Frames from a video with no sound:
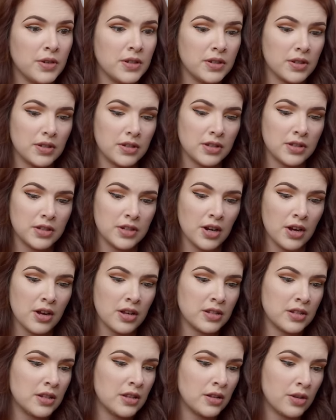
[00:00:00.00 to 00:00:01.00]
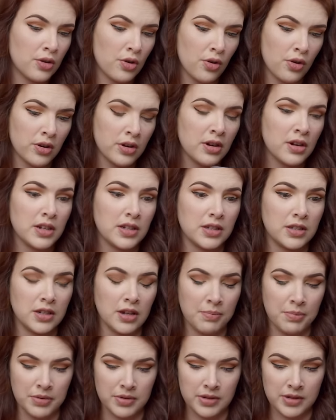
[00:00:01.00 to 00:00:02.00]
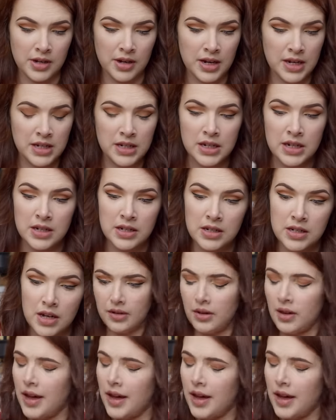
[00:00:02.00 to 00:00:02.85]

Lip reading: It's got stars in the corner. It's double-sided.